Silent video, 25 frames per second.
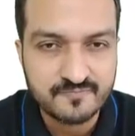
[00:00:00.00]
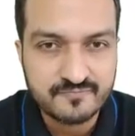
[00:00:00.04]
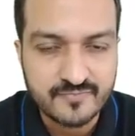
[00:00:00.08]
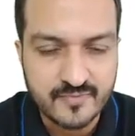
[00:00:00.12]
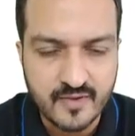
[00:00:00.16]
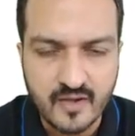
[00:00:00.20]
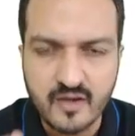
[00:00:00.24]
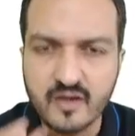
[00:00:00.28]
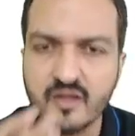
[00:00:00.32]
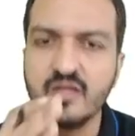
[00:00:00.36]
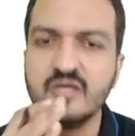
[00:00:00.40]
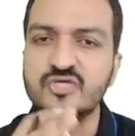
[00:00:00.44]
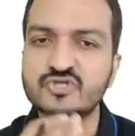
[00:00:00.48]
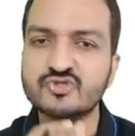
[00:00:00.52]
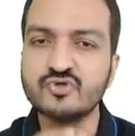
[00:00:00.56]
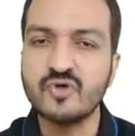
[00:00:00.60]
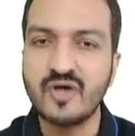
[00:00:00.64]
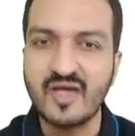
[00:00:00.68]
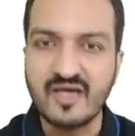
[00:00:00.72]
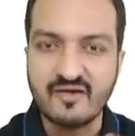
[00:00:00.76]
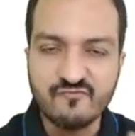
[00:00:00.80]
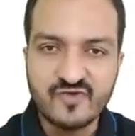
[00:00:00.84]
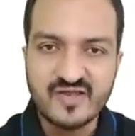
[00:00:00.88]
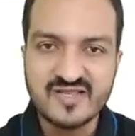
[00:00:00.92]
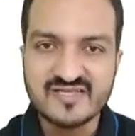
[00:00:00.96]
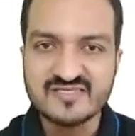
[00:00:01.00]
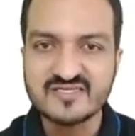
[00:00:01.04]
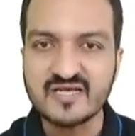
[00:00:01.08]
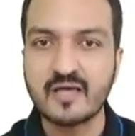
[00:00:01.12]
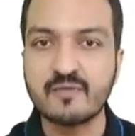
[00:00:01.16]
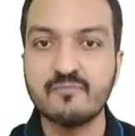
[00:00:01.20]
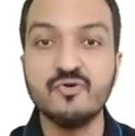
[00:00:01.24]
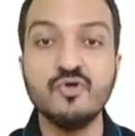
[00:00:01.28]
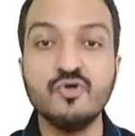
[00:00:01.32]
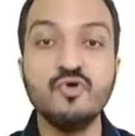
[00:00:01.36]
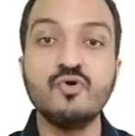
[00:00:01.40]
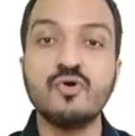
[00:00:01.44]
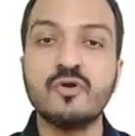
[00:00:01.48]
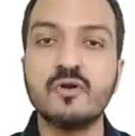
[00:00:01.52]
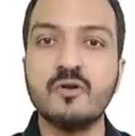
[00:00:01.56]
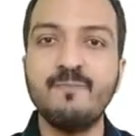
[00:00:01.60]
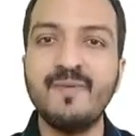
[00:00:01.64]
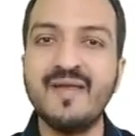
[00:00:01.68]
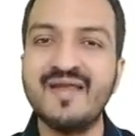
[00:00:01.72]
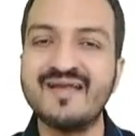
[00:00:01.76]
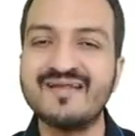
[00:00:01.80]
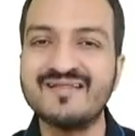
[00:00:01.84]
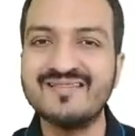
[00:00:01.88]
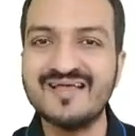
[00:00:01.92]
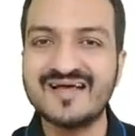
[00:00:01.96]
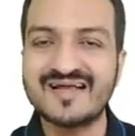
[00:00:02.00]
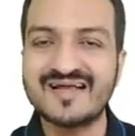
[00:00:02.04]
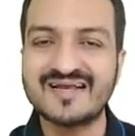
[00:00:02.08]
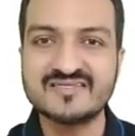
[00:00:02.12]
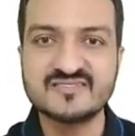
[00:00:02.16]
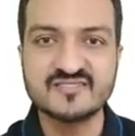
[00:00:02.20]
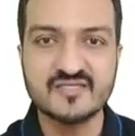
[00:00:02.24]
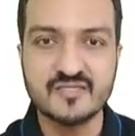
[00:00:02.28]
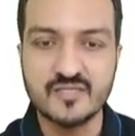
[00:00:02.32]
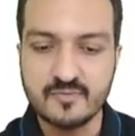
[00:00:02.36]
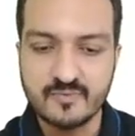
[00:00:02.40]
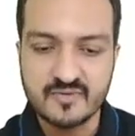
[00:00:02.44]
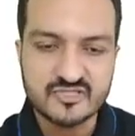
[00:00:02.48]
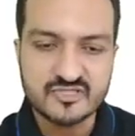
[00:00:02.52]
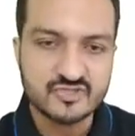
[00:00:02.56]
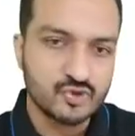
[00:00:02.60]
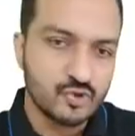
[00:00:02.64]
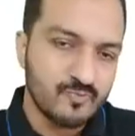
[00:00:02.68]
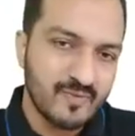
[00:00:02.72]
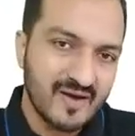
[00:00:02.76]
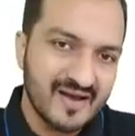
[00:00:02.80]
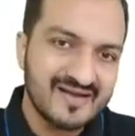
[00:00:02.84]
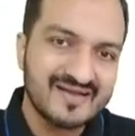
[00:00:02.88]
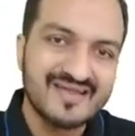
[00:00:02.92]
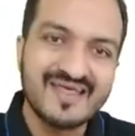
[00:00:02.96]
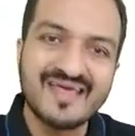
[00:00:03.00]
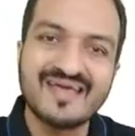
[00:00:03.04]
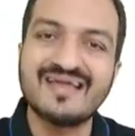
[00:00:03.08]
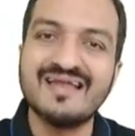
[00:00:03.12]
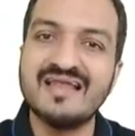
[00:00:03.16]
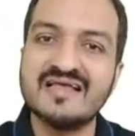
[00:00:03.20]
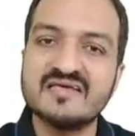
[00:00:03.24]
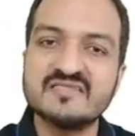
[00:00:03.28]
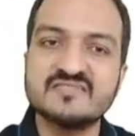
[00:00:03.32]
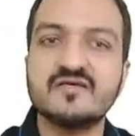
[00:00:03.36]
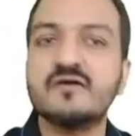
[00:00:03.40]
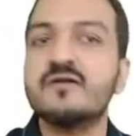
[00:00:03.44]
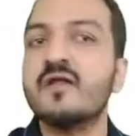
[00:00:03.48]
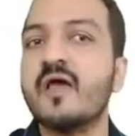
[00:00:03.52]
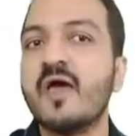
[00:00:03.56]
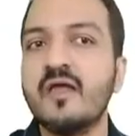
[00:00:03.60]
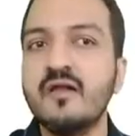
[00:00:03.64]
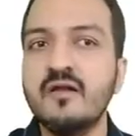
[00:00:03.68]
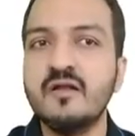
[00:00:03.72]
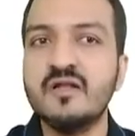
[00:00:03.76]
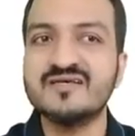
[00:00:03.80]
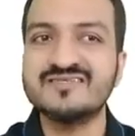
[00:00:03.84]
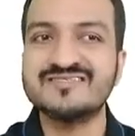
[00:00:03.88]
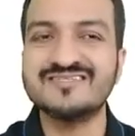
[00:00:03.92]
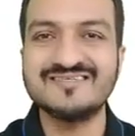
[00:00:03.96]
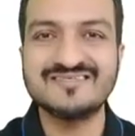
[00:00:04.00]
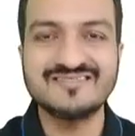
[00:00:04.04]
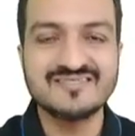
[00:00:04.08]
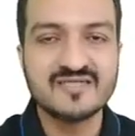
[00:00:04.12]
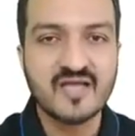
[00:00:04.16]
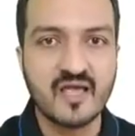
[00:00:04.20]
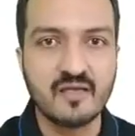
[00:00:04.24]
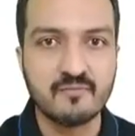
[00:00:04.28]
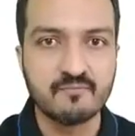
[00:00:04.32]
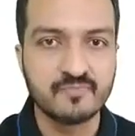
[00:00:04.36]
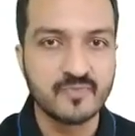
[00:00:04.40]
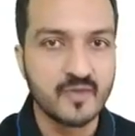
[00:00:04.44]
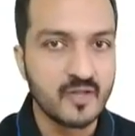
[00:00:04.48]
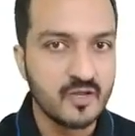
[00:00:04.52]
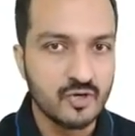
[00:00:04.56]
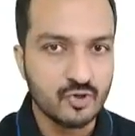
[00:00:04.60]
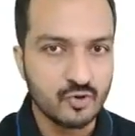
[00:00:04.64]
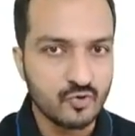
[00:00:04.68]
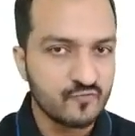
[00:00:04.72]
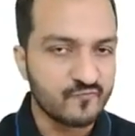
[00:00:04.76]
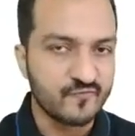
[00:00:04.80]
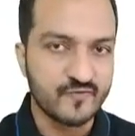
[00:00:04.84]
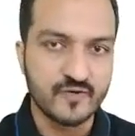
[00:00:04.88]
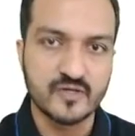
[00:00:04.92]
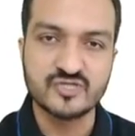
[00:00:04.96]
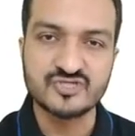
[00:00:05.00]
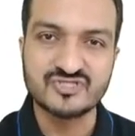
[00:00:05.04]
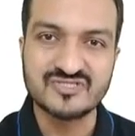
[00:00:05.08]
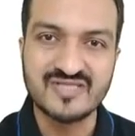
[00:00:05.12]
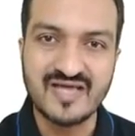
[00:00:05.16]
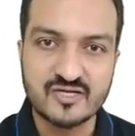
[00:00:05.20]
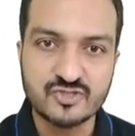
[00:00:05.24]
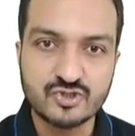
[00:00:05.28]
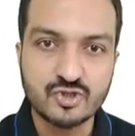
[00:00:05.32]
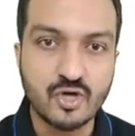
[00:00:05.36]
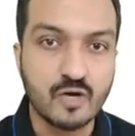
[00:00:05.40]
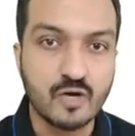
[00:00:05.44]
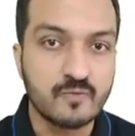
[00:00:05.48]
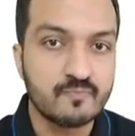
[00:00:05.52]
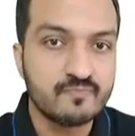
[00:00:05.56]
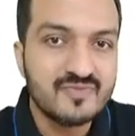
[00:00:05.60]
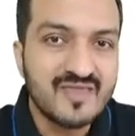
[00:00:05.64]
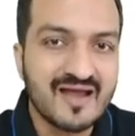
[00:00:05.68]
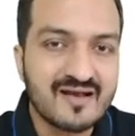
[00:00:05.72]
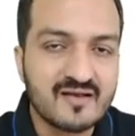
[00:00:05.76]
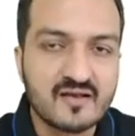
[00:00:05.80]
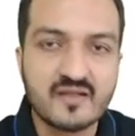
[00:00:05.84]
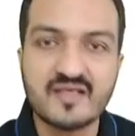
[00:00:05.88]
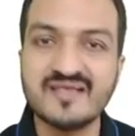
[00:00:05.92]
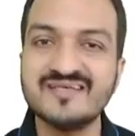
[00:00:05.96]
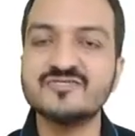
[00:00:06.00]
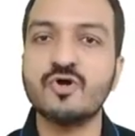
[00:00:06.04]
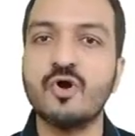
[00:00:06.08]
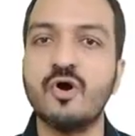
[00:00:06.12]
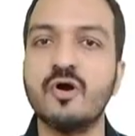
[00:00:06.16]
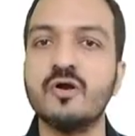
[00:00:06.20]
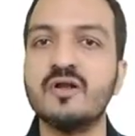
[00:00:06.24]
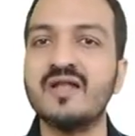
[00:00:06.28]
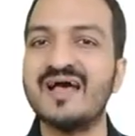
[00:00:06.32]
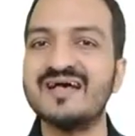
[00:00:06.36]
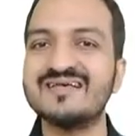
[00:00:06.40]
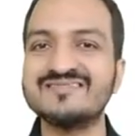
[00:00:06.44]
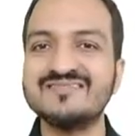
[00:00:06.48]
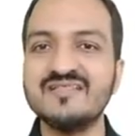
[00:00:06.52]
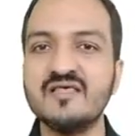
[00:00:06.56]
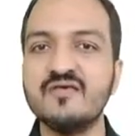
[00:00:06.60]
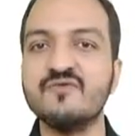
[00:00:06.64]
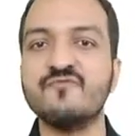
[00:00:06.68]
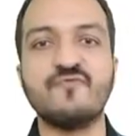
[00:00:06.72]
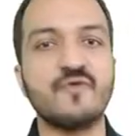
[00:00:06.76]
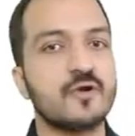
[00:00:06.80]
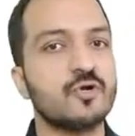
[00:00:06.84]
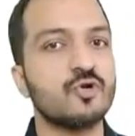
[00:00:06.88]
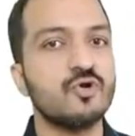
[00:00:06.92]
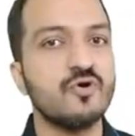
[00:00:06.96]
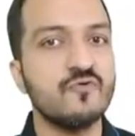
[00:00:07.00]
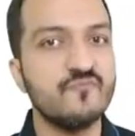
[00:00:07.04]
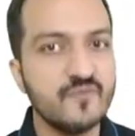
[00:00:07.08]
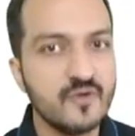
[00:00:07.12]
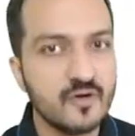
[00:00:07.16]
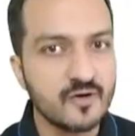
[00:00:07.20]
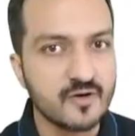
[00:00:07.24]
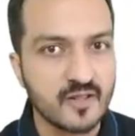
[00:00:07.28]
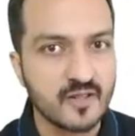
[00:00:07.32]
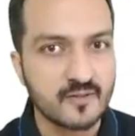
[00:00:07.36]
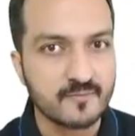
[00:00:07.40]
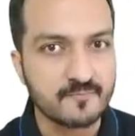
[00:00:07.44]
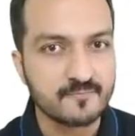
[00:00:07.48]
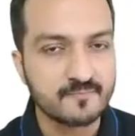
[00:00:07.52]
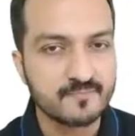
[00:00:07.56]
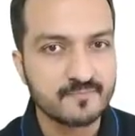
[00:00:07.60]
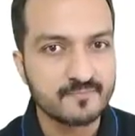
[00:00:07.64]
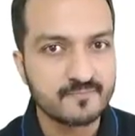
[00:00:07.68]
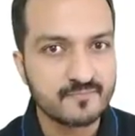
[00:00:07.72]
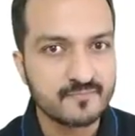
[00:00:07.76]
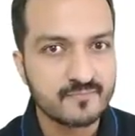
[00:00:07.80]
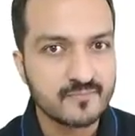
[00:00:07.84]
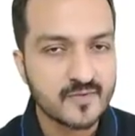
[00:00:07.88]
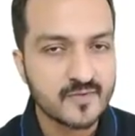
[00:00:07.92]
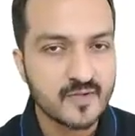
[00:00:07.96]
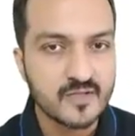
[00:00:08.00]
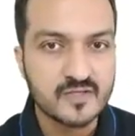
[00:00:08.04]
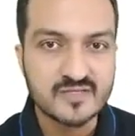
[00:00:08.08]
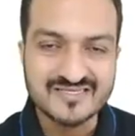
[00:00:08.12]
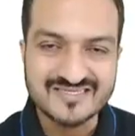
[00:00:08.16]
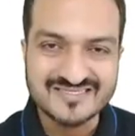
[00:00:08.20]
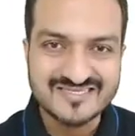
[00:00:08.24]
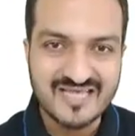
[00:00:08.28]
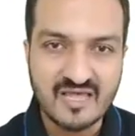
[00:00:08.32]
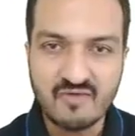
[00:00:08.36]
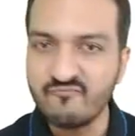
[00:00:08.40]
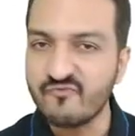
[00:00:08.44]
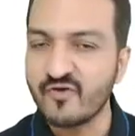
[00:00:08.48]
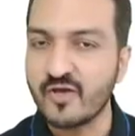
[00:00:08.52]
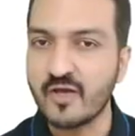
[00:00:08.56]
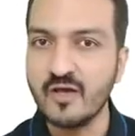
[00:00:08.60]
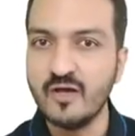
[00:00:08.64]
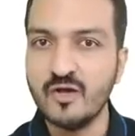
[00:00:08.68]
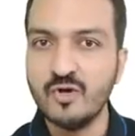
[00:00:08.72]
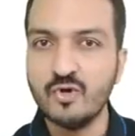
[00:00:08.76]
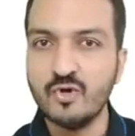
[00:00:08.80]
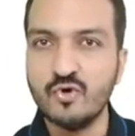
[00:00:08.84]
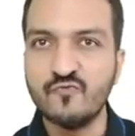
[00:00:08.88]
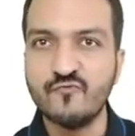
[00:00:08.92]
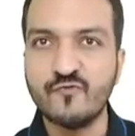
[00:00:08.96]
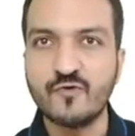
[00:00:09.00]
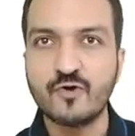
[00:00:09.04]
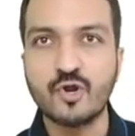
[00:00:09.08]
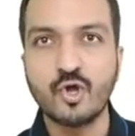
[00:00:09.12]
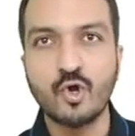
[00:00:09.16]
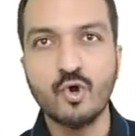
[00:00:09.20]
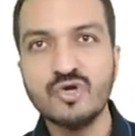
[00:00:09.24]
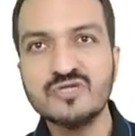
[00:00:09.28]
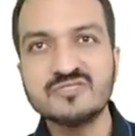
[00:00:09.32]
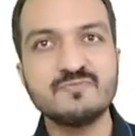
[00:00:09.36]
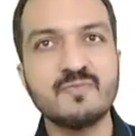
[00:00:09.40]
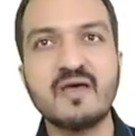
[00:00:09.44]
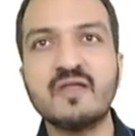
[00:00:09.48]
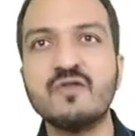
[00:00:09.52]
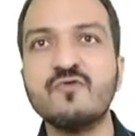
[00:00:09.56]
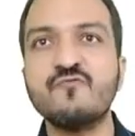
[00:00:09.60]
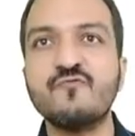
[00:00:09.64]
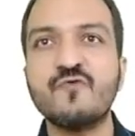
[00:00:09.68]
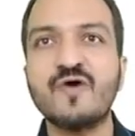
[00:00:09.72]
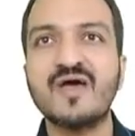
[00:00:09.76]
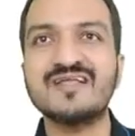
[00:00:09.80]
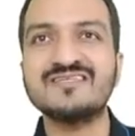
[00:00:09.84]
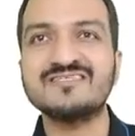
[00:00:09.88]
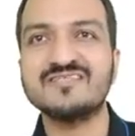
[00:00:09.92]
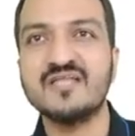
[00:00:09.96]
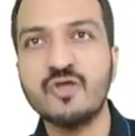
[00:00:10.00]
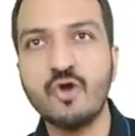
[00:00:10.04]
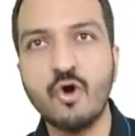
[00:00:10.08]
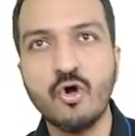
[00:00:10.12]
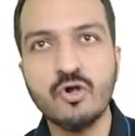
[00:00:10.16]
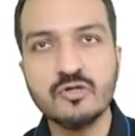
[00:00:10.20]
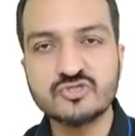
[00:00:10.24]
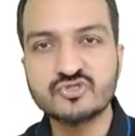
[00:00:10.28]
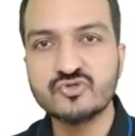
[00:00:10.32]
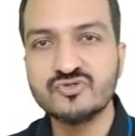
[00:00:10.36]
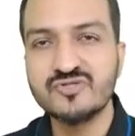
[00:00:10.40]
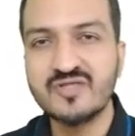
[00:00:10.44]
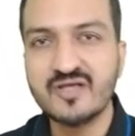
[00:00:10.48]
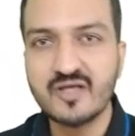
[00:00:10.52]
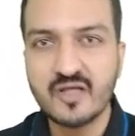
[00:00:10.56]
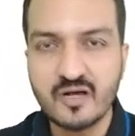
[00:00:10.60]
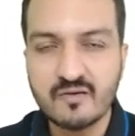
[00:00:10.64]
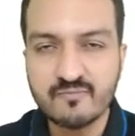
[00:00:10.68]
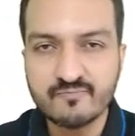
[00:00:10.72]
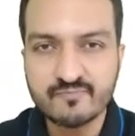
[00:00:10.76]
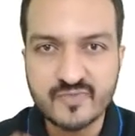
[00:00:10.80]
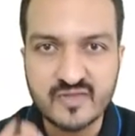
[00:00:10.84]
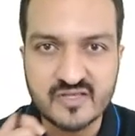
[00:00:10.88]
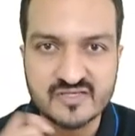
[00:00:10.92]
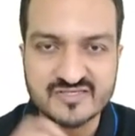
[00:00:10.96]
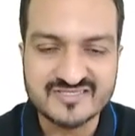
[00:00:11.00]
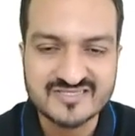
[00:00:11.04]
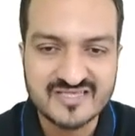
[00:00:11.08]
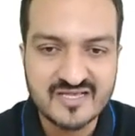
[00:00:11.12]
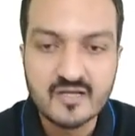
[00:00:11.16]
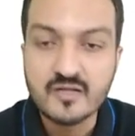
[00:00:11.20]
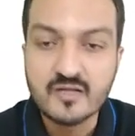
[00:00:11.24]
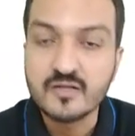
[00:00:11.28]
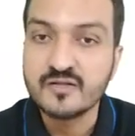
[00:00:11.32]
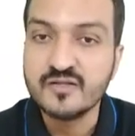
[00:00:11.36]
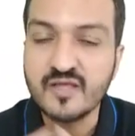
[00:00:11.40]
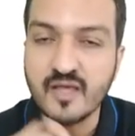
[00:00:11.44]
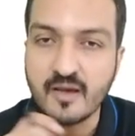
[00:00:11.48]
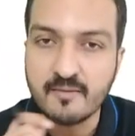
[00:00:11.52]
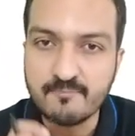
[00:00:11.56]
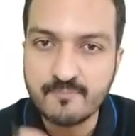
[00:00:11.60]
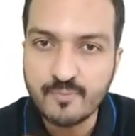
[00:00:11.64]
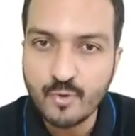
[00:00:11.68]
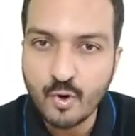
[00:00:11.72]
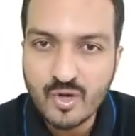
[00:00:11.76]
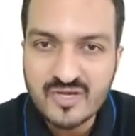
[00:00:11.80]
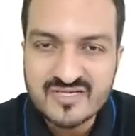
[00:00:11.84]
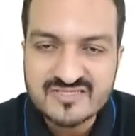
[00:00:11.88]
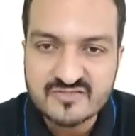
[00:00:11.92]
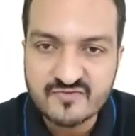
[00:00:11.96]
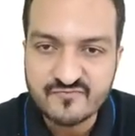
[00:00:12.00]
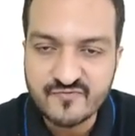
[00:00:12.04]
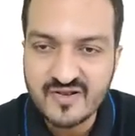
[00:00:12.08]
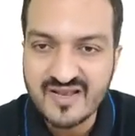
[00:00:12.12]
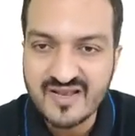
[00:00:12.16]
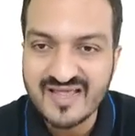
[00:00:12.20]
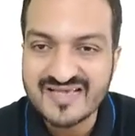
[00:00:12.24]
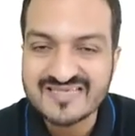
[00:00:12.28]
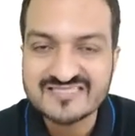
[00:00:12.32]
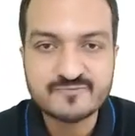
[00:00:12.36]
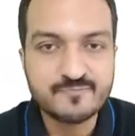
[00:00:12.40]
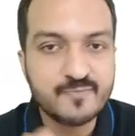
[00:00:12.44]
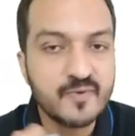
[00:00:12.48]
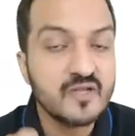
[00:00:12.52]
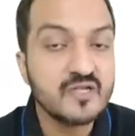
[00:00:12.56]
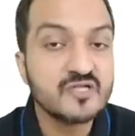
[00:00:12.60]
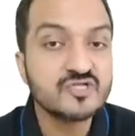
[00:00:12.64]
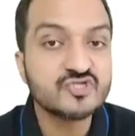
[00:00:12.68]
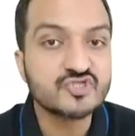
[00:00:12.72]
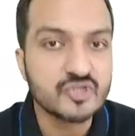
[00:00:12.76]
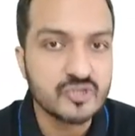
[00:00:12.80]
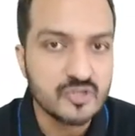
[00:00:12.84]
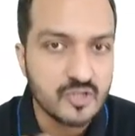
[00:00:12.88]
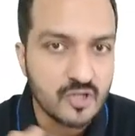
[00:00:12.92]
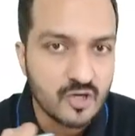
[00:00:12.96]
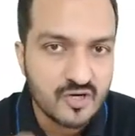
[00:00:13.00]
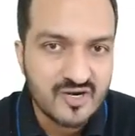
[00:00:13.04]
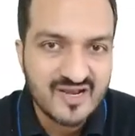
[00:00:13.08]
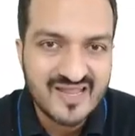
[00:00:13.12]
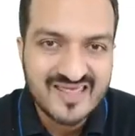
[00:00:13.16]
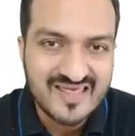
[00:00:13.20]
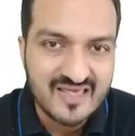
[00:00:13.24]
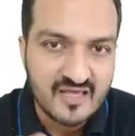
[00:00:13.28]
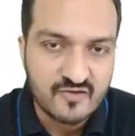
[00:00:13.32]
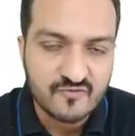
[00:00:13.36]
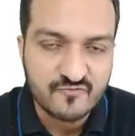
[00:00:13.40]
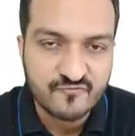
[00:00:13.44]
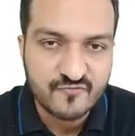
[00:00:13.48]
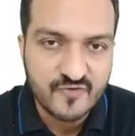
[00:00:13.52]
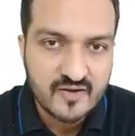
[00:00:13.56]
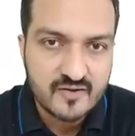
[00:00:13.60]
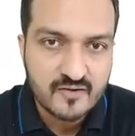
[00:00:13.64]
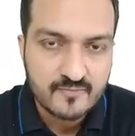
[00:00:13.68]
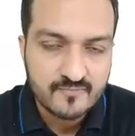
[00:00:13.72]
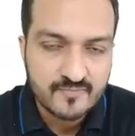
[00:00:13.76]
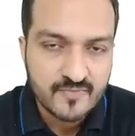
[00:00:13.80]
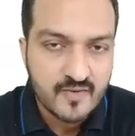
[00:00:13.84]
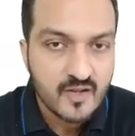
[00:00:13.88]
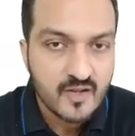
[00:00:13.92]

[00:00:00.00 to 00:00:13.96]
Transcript: Yeah. So every time you repeat that syllabus, you might take lesser and lesser time to finish that job. That is called as the effect of learning. Same way, for goods manufacturing also, the companies, the employees will experience learning effect.